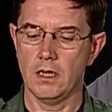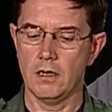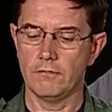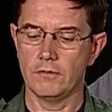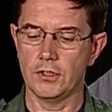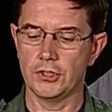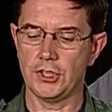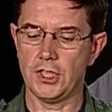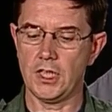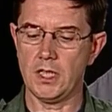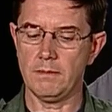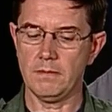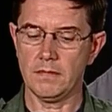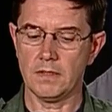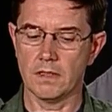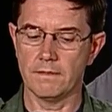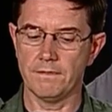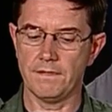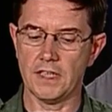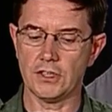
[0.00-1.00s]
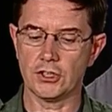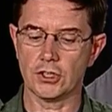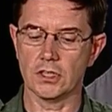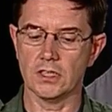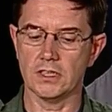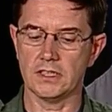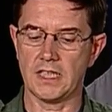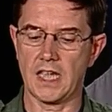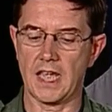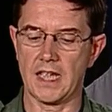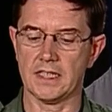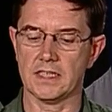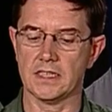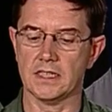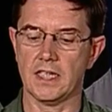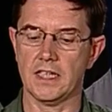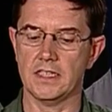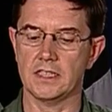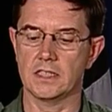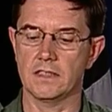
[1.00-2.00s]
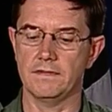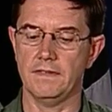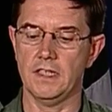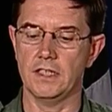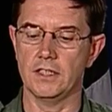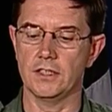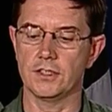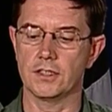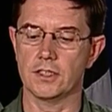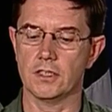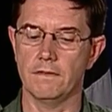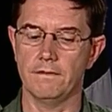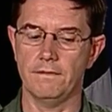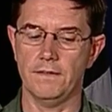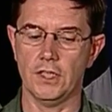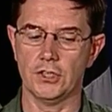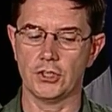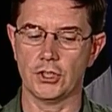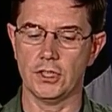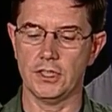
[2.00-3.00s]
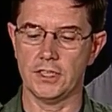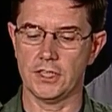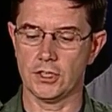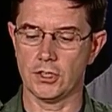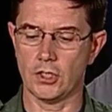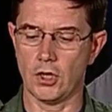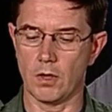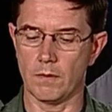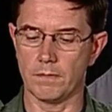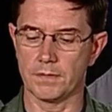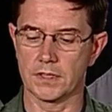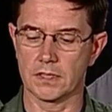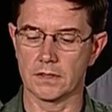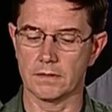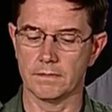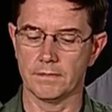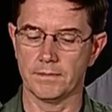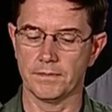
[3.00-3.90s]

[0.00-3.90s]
regime conventional attacks against civilians have virtually stopped.